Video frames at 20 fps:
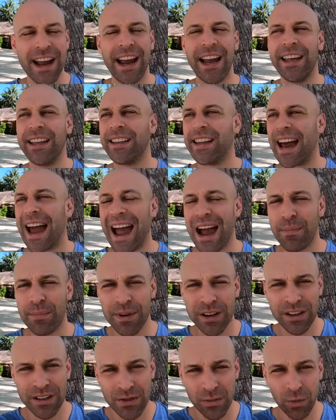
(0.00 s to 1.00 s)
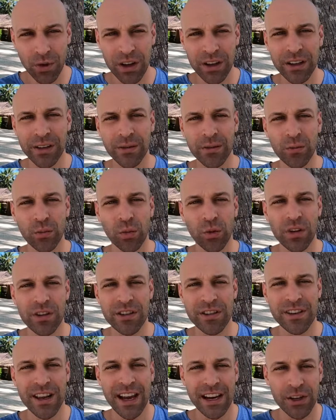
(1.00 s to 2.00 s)
and the happiest one
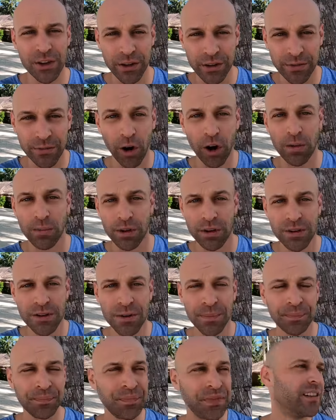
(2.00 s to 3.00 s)
was actually farmers.